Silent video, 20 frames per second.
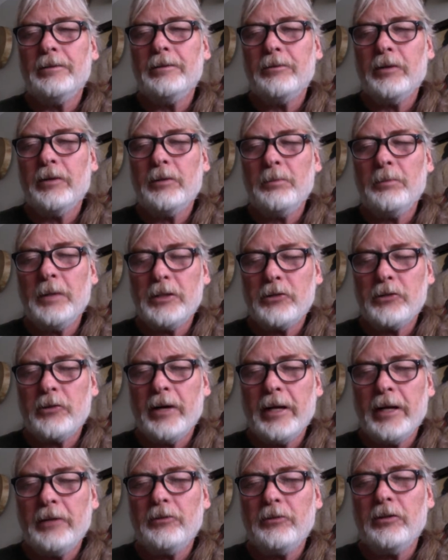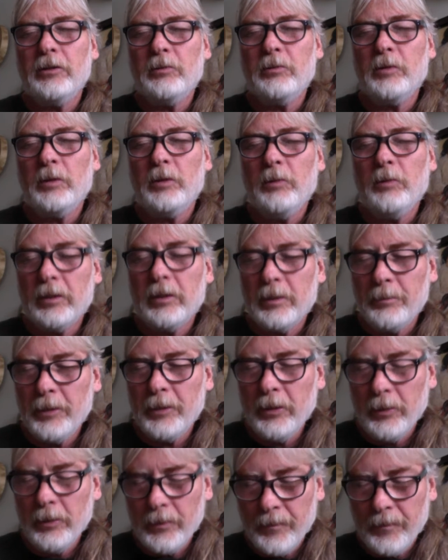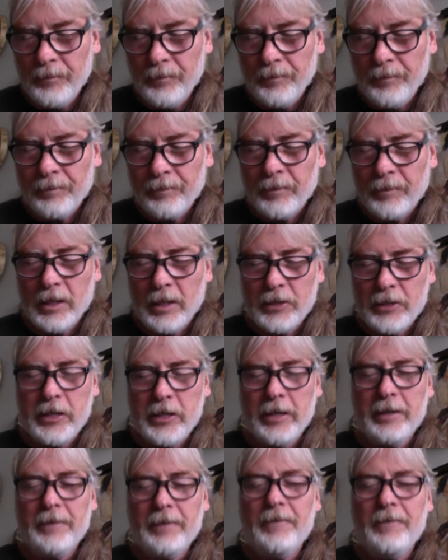With much gratitude, we welcome you. Ashe.